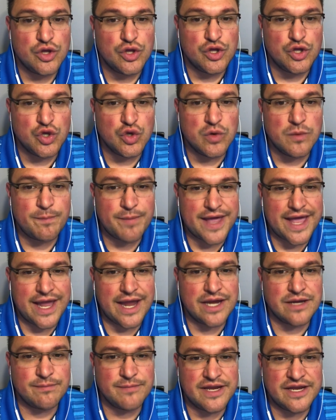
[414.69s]
You
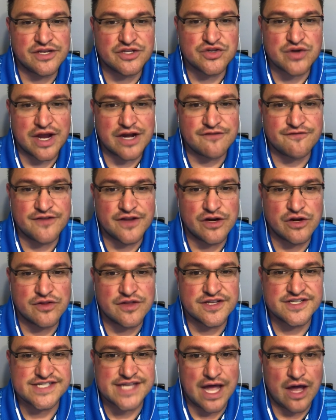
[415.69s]
paid me to try to figure
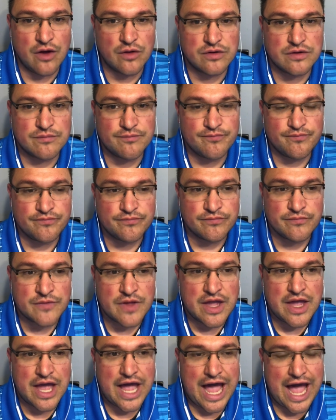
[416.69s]
this out.
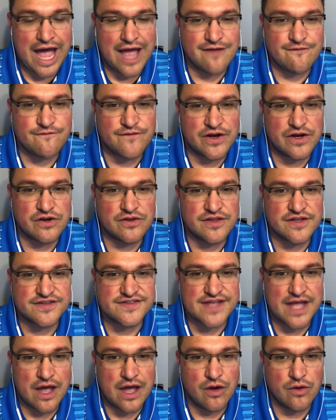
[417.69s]
I figured
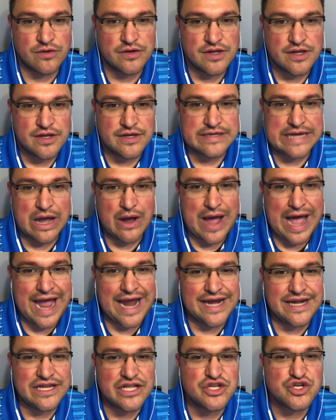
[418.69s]
this out. Now
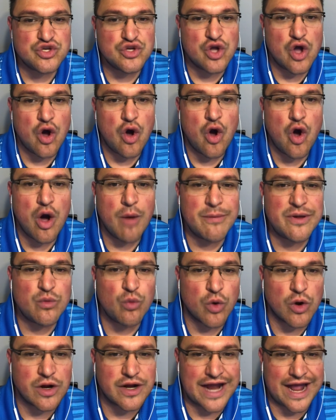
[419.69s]
I need you to go home and
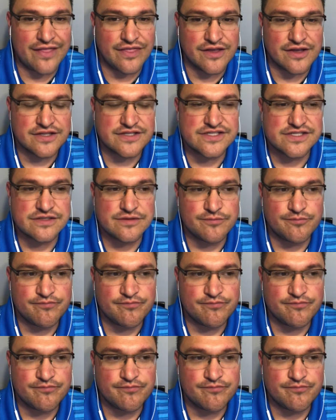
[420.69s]
work on this.